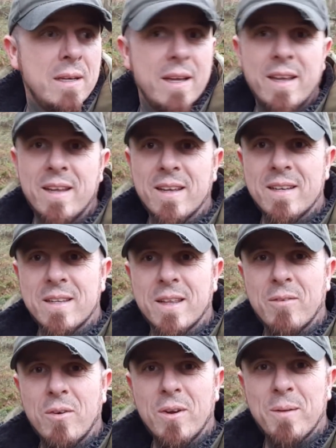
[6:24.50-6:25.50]
hey, did
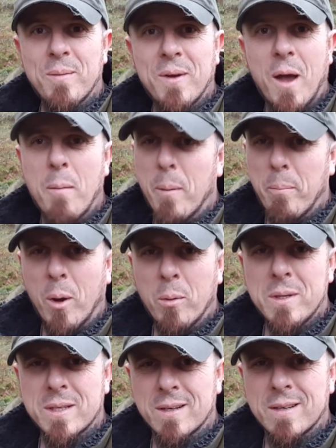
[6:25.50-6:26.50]
that rhyme? I'm a
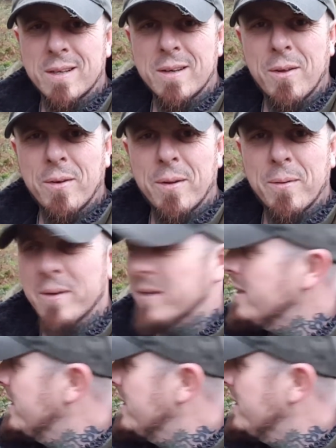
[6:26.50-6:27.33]
poet and I did not know it.